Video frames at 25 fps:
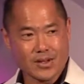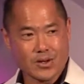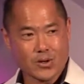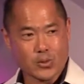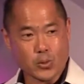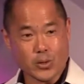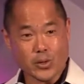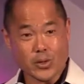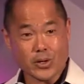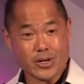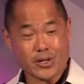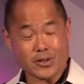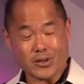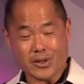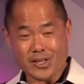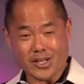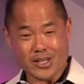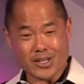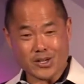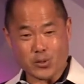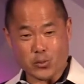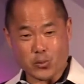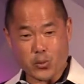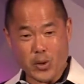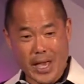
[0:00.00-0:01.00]
We're
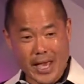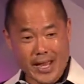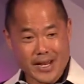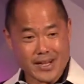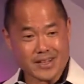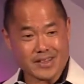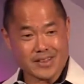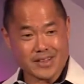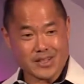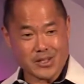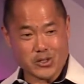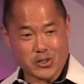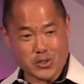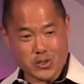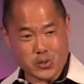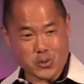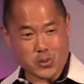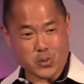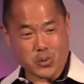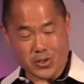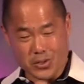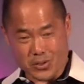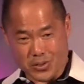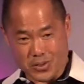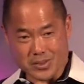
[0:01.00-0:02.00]
in a radically new
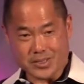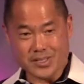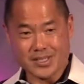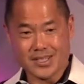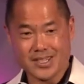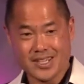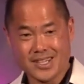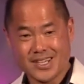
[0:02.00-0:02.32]
world